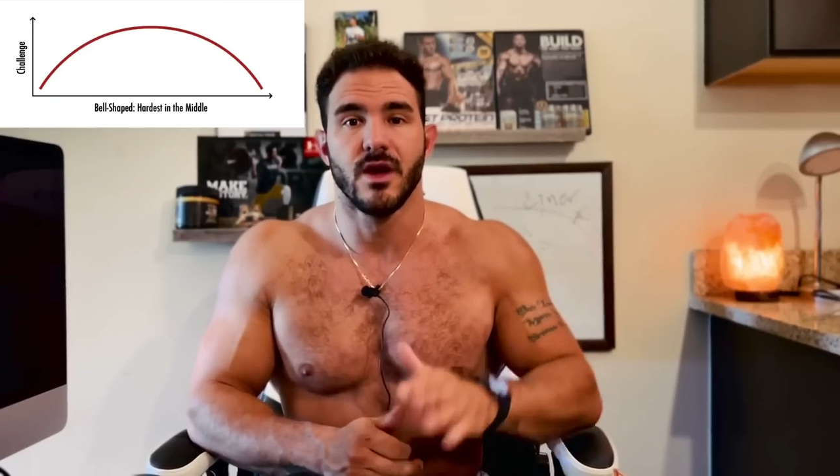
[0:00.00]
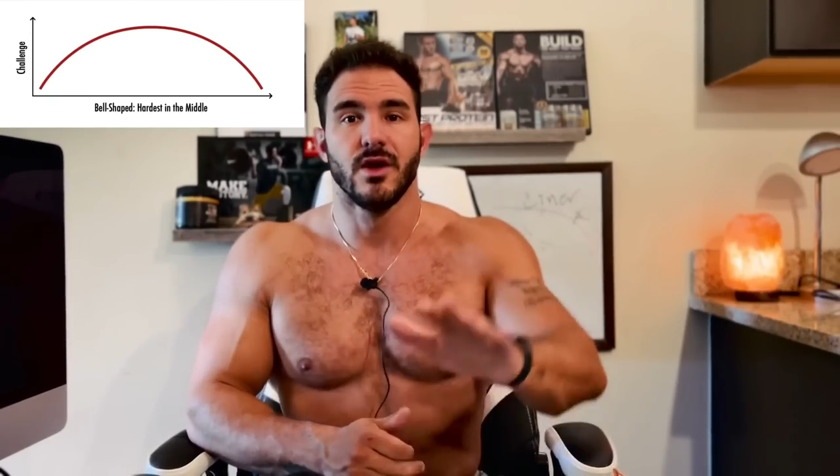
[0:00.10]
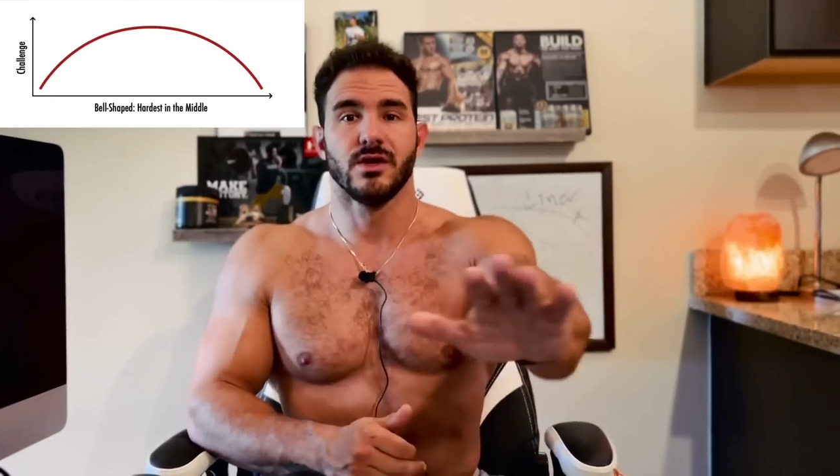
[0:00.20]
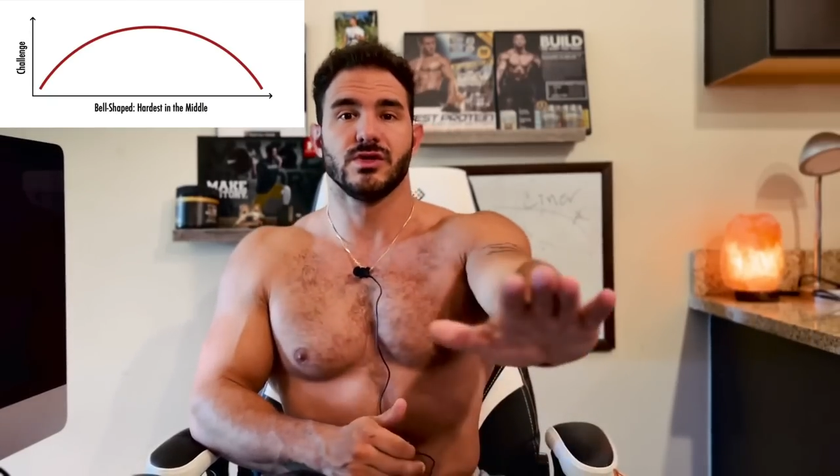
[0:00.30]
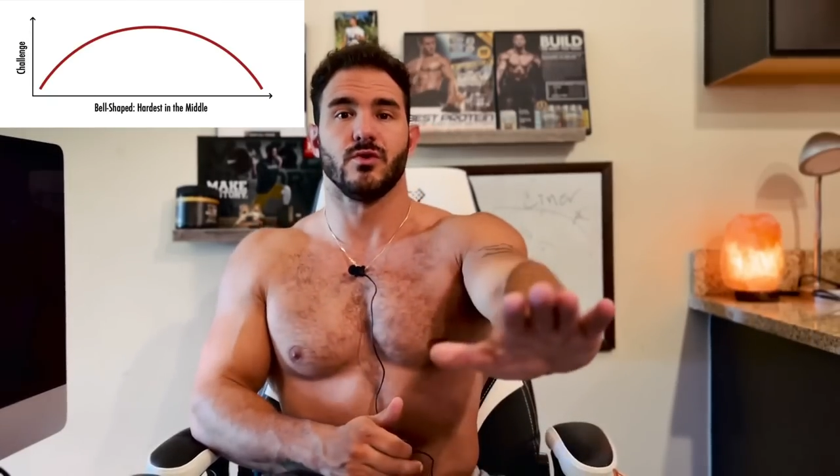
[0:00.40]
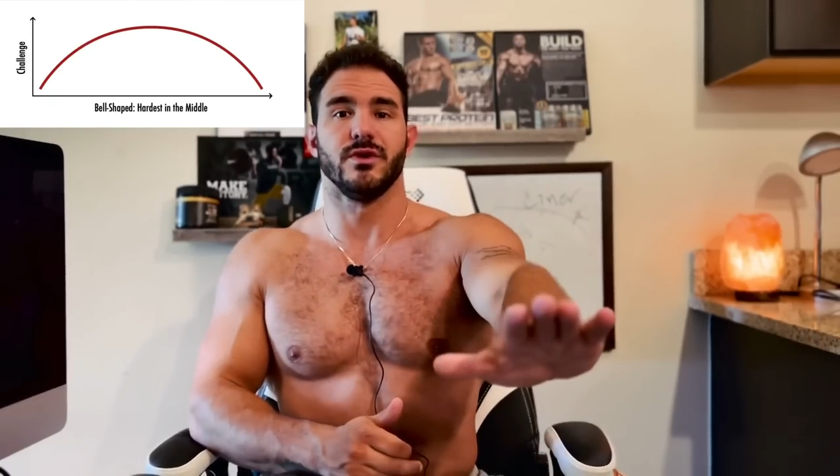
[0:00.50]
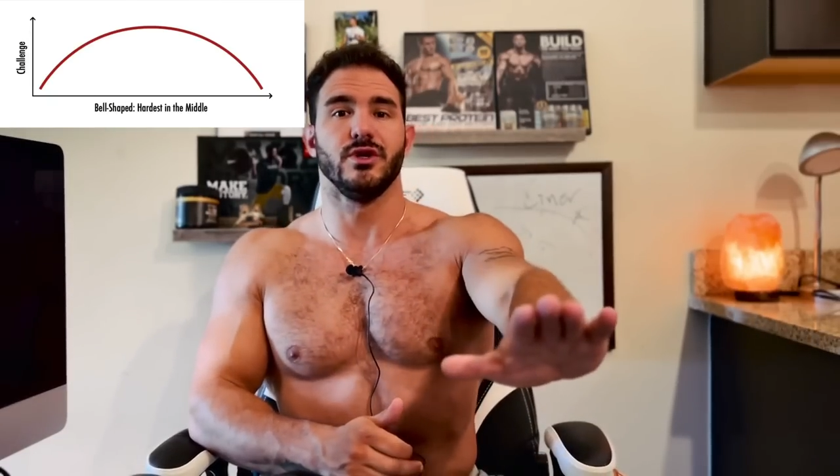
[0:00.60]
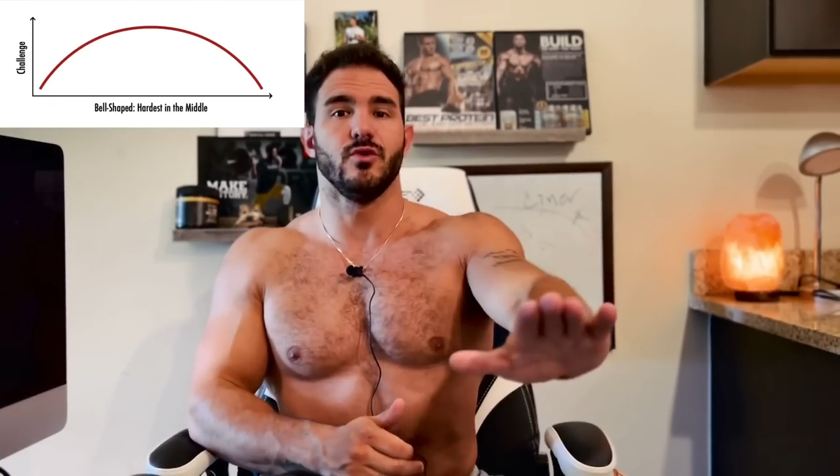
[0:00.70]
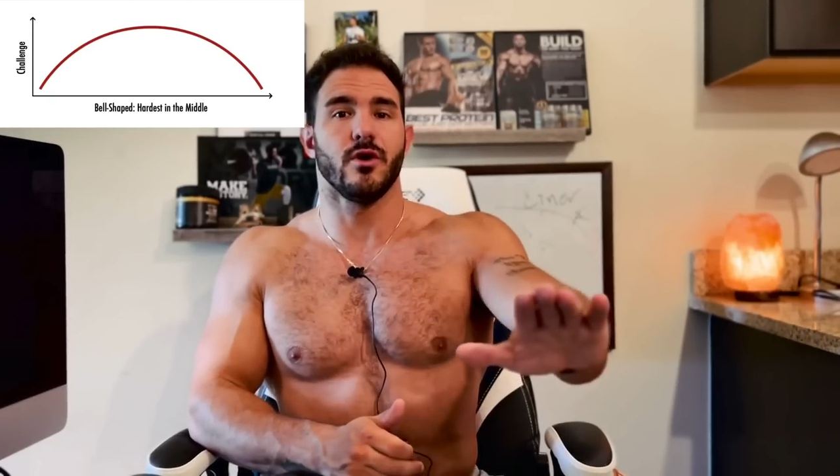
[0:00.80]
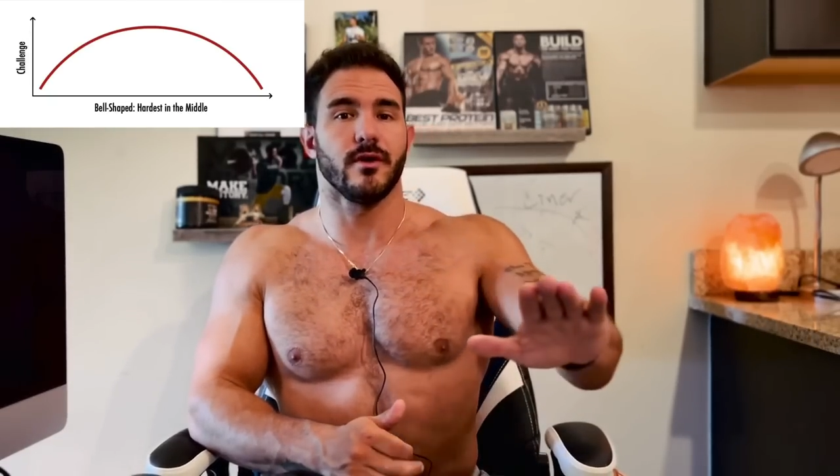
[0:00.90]
So when
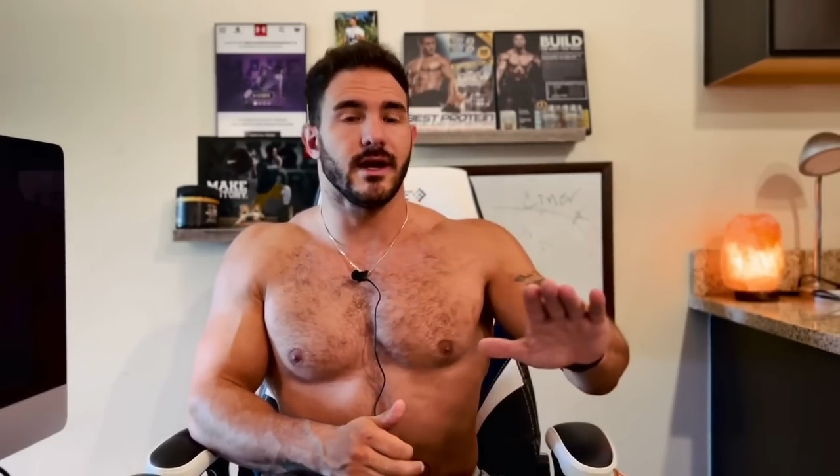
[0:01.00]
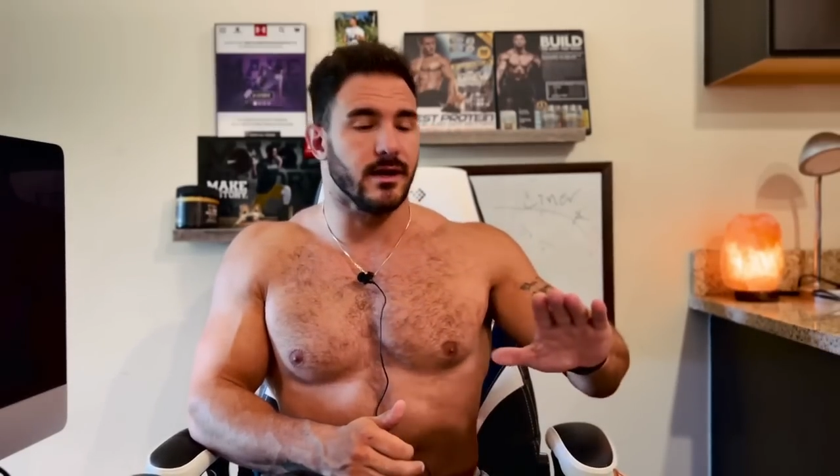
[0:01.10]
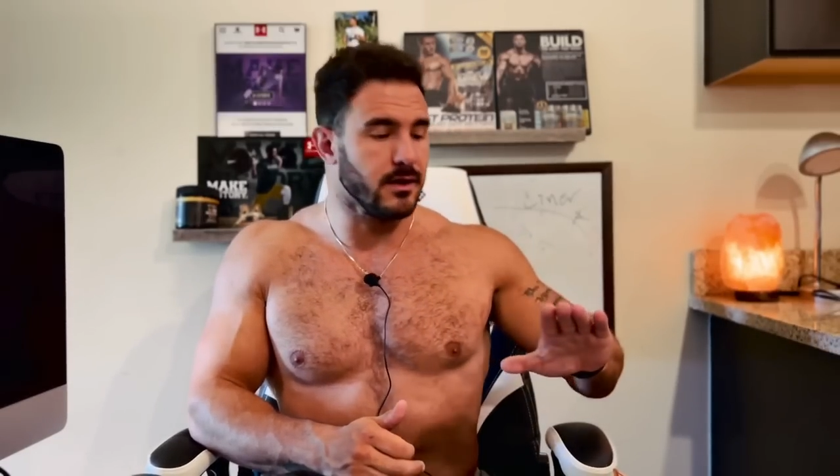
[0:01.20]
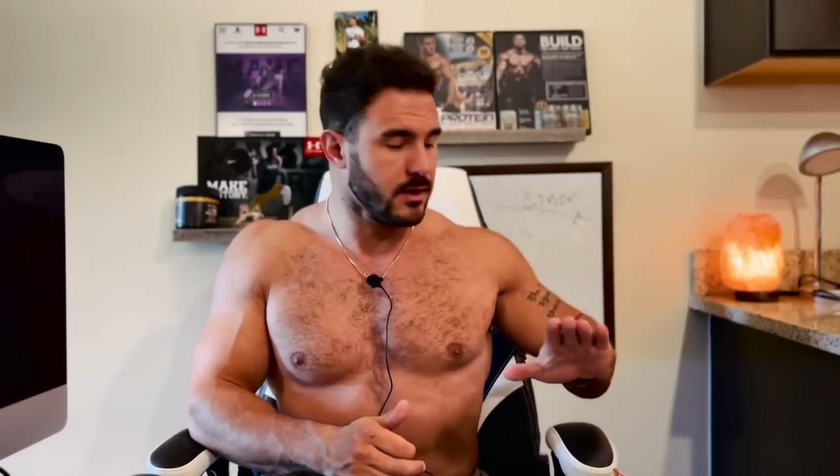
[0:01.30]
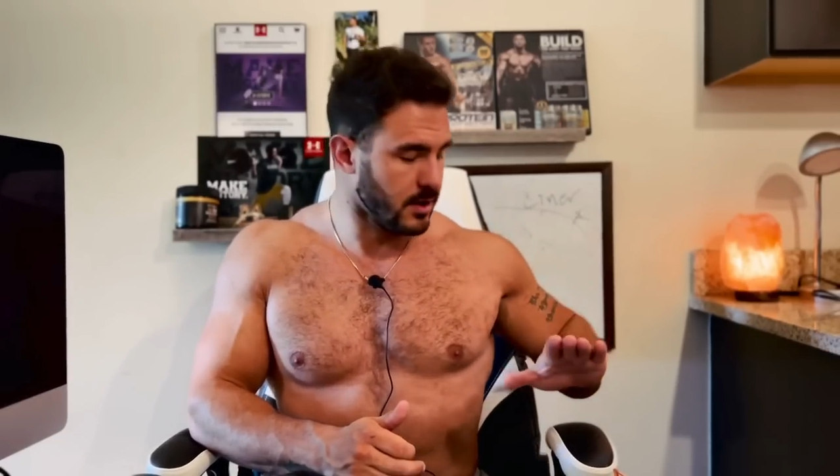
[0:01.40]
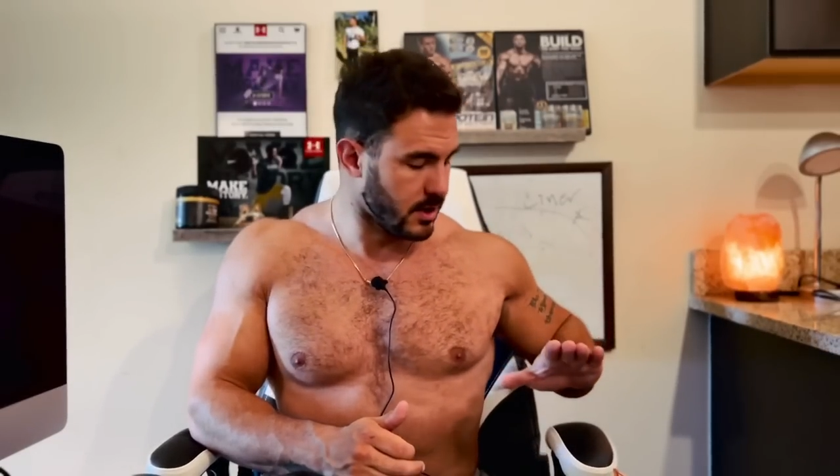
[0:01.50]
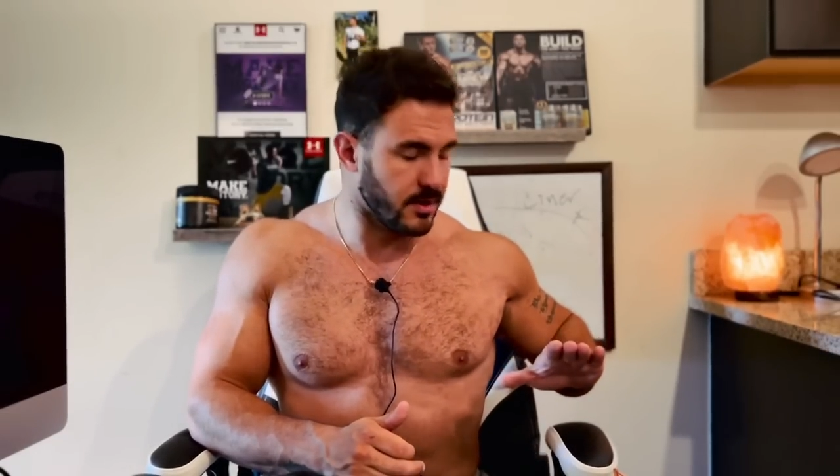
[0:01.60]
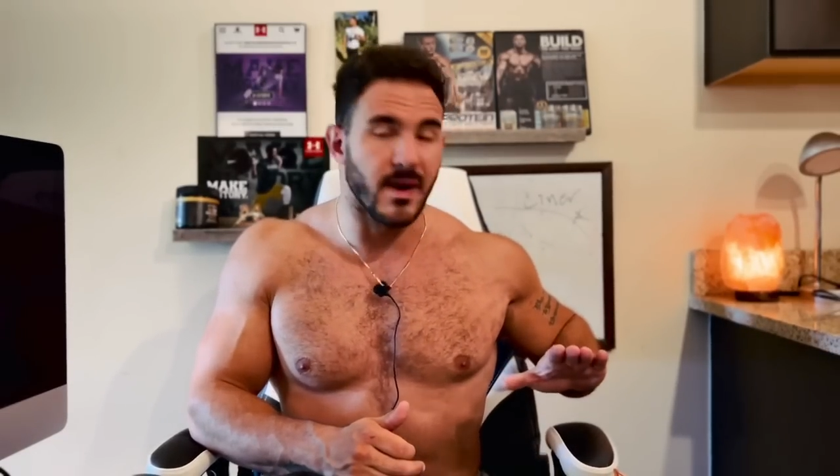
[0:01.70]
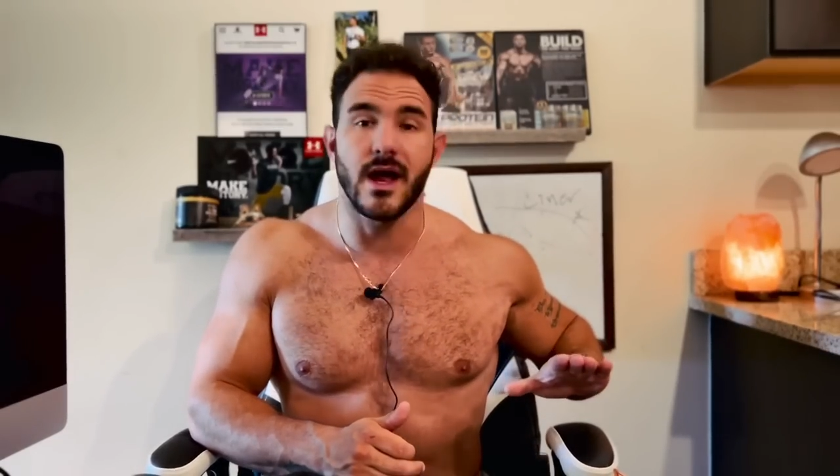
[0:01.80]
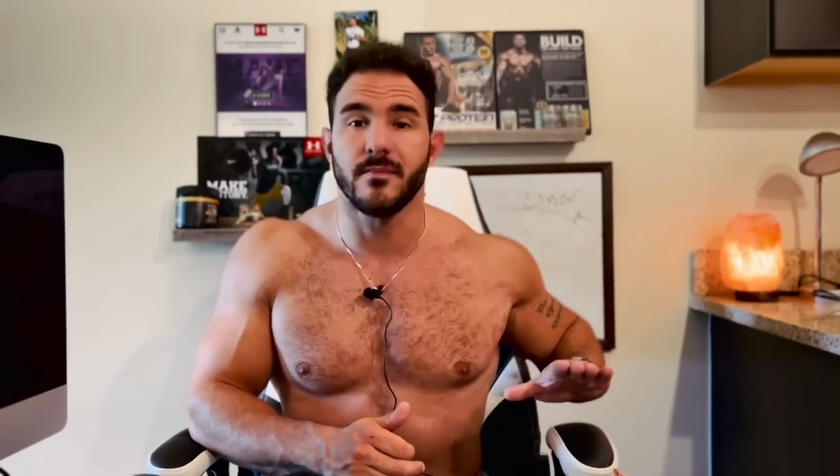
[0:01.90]
you are in the
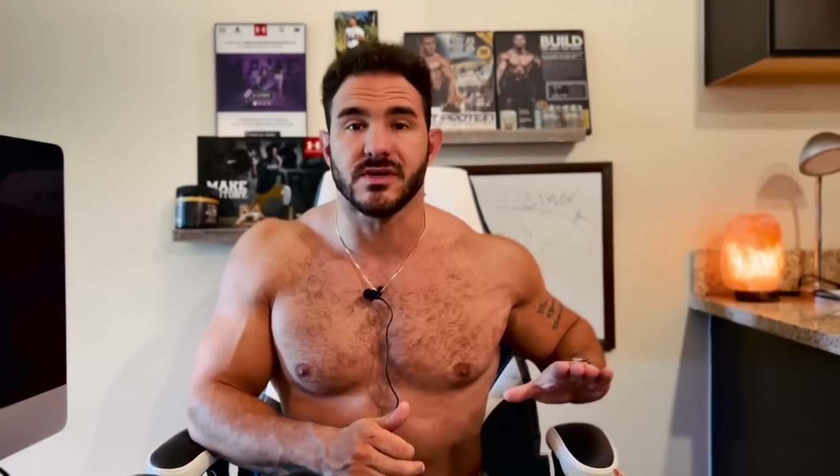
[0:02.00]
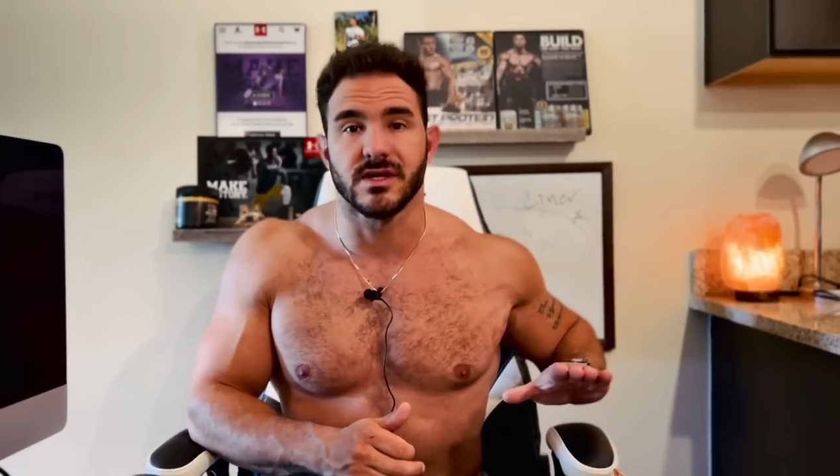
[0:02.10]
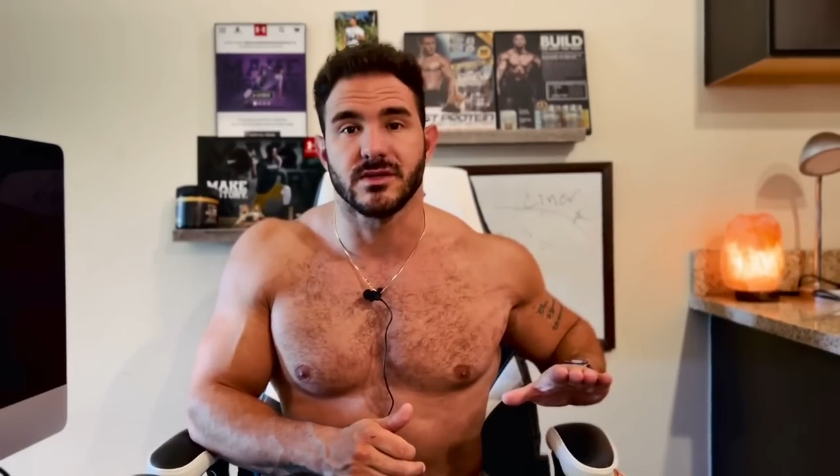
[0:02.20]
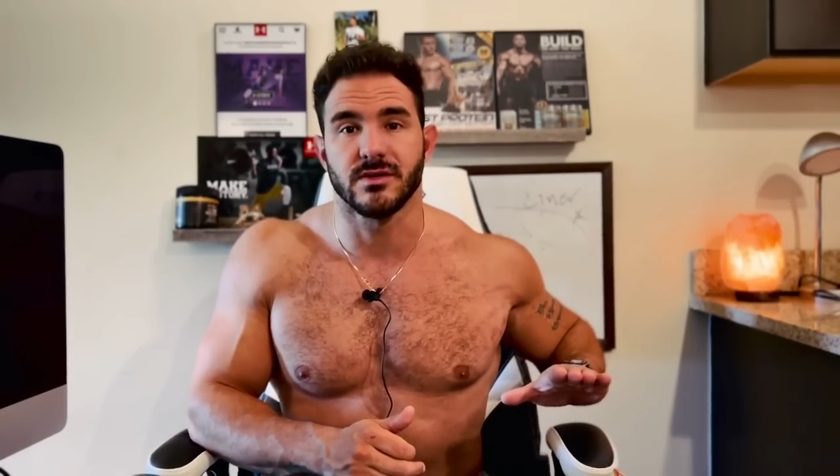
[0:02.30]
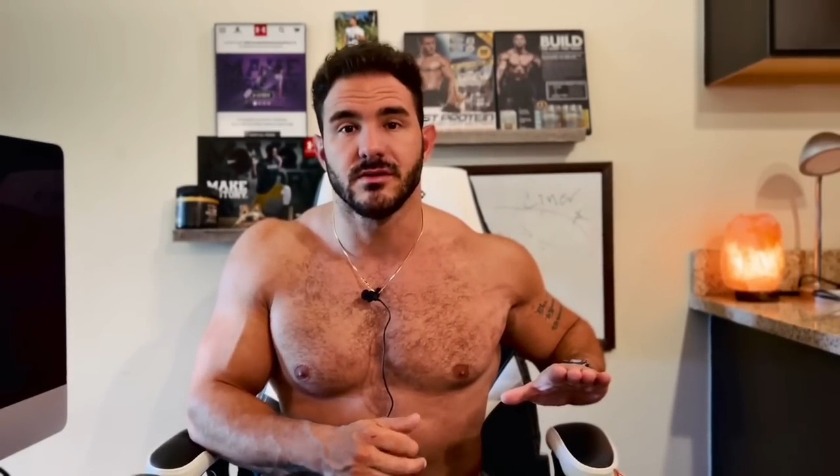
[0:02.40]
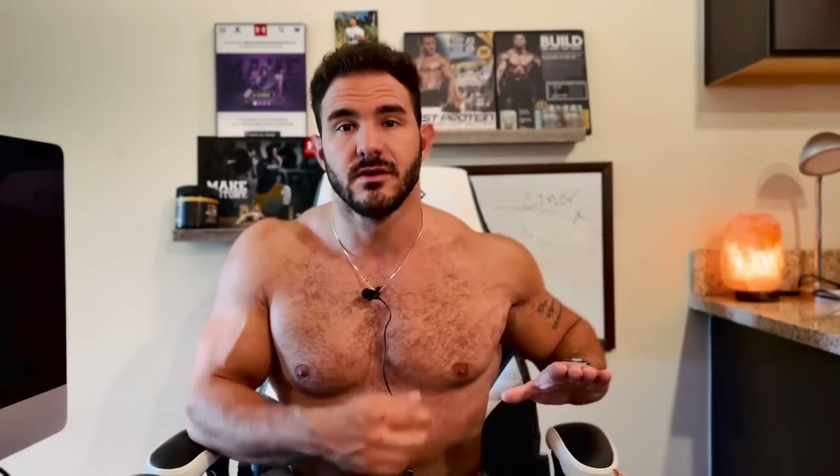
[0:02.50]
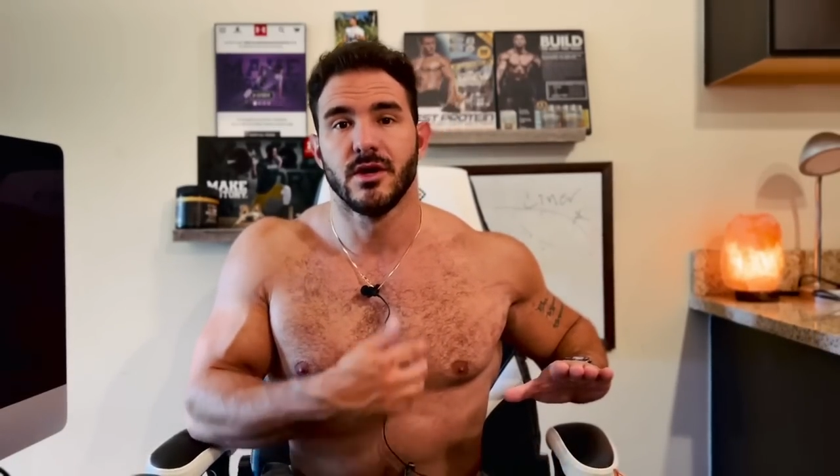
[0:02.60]
bottom position,